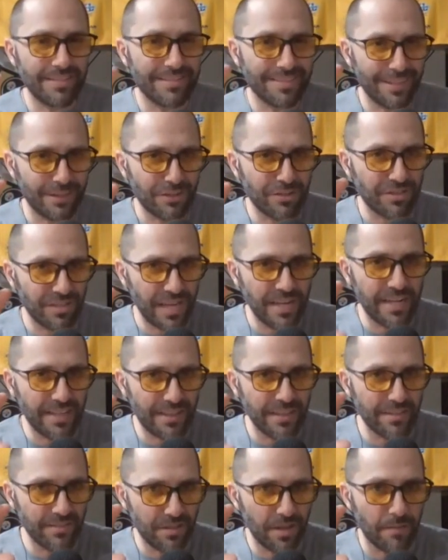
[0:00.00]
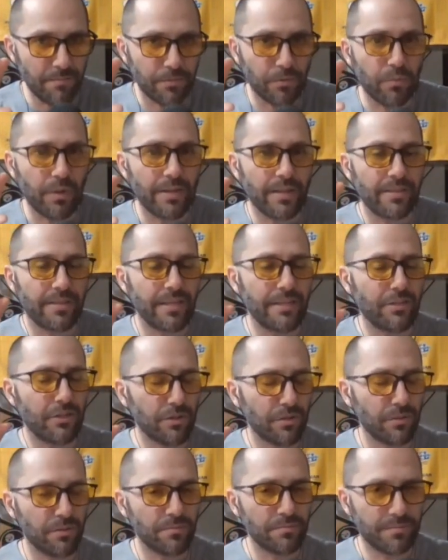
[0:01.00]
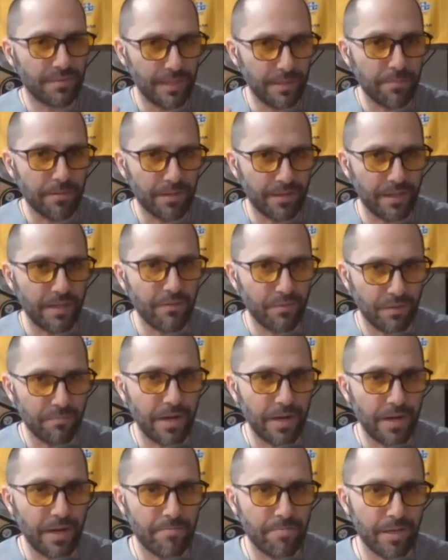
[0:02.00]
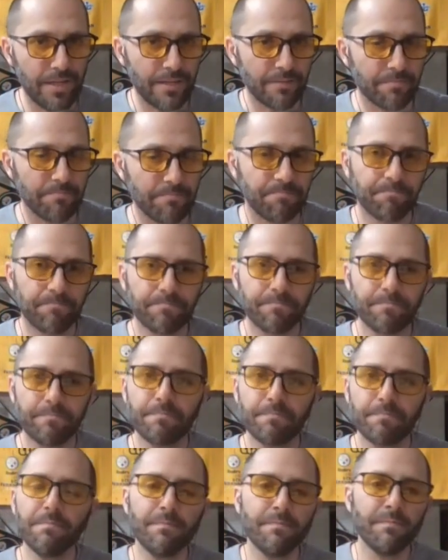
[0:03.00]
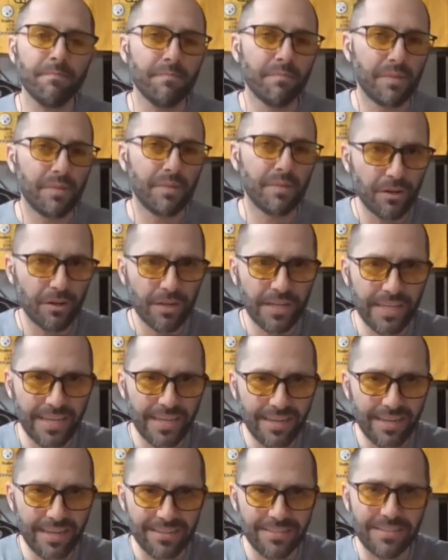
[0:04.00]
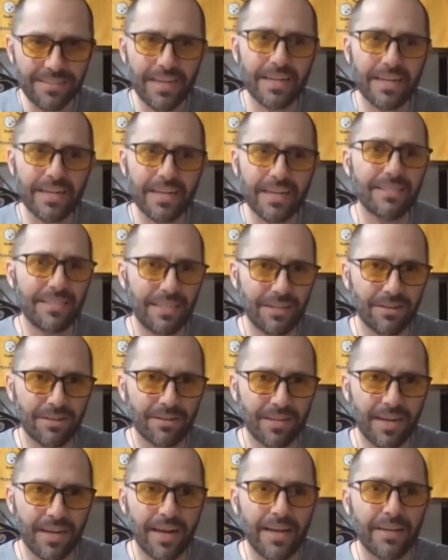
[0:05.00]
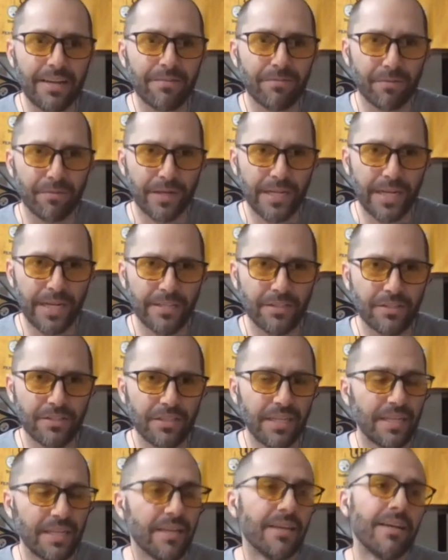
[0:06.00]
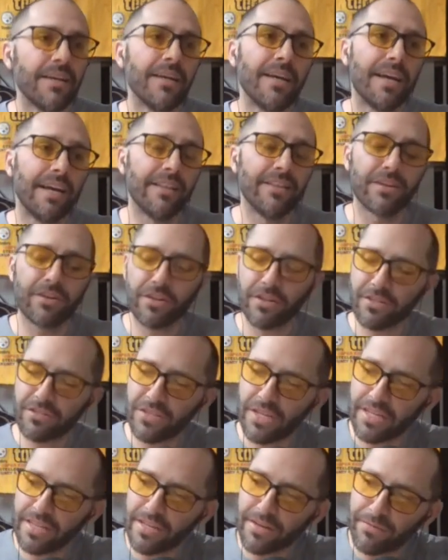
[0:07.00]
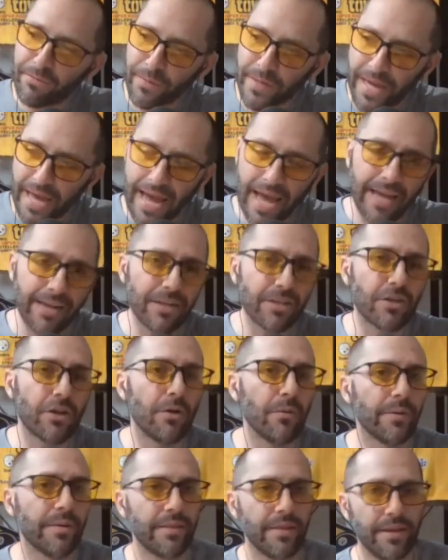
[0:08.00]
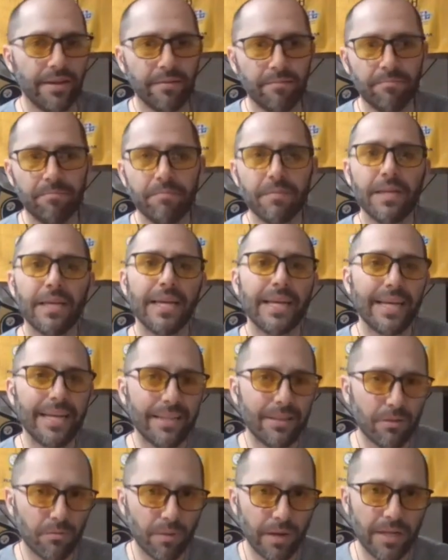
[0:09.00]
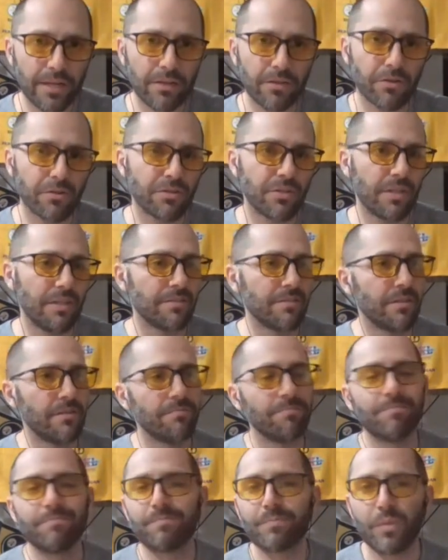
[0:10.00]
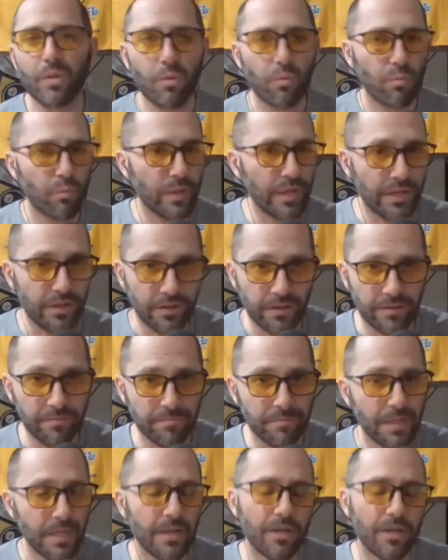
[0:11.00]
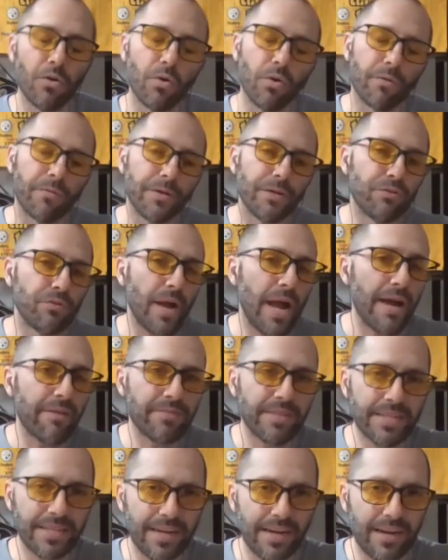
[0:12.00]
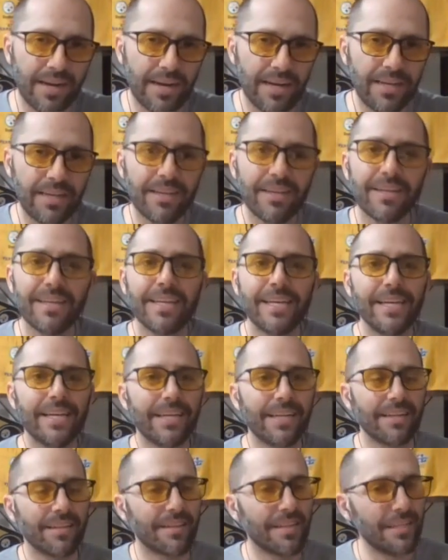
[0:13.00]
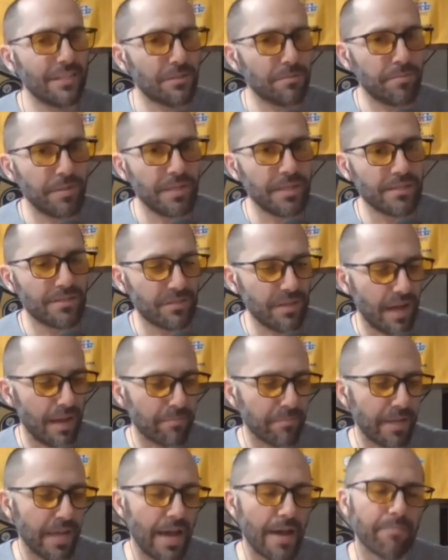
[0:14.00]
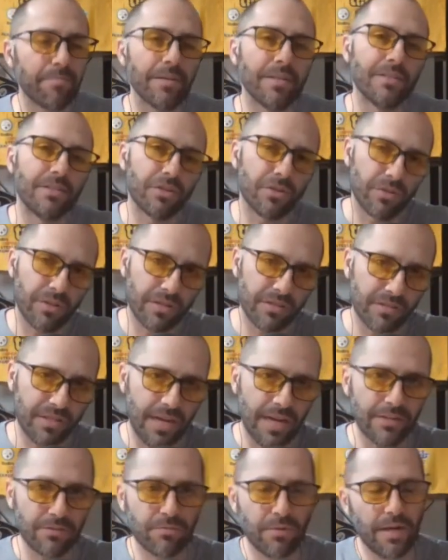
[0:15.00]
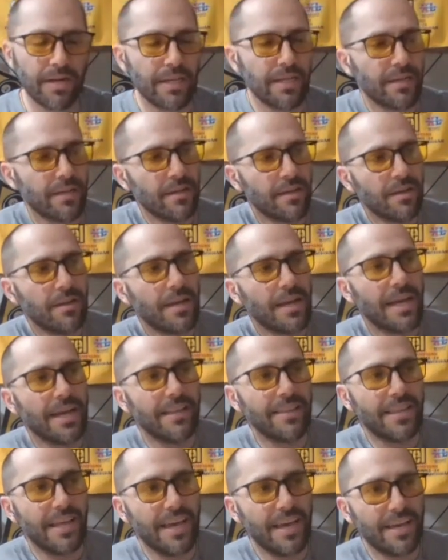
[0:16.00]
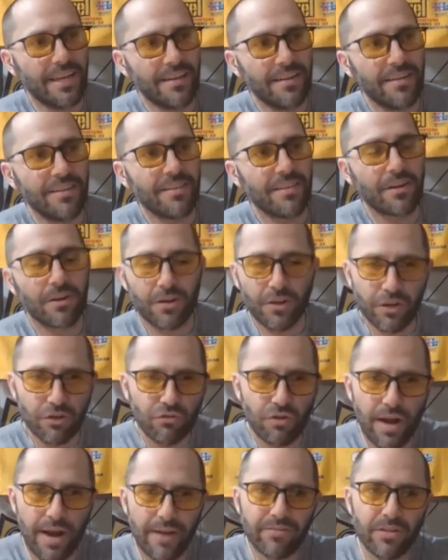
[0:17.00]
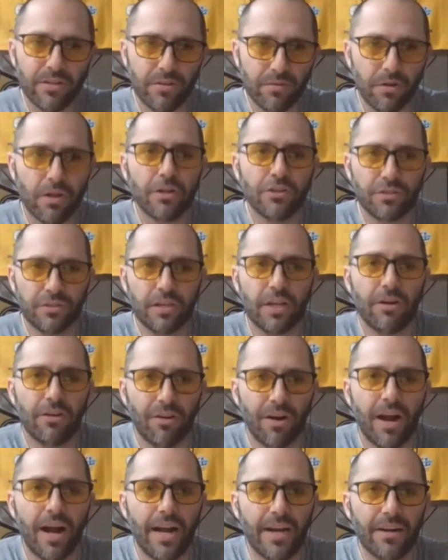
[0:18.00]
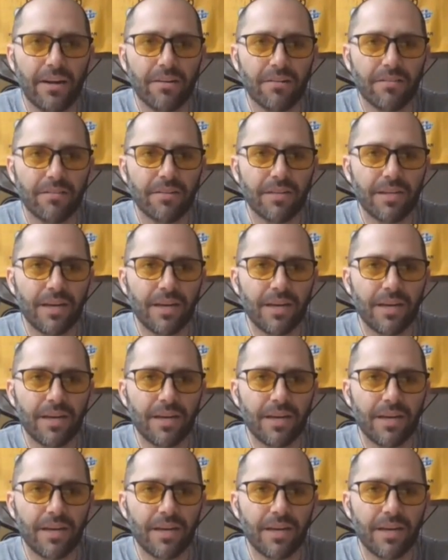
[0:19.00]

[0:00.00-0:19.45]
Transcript: They're setting this up the way that they do typically, in my opinion. They're going to get a second tier guy in free agency. And they're going to say that if we had to go with him in the regular season, we could. Or if we draft a guy, he can at least be a stopgap until this guy's ready. And then they're going to draft a, a center higher.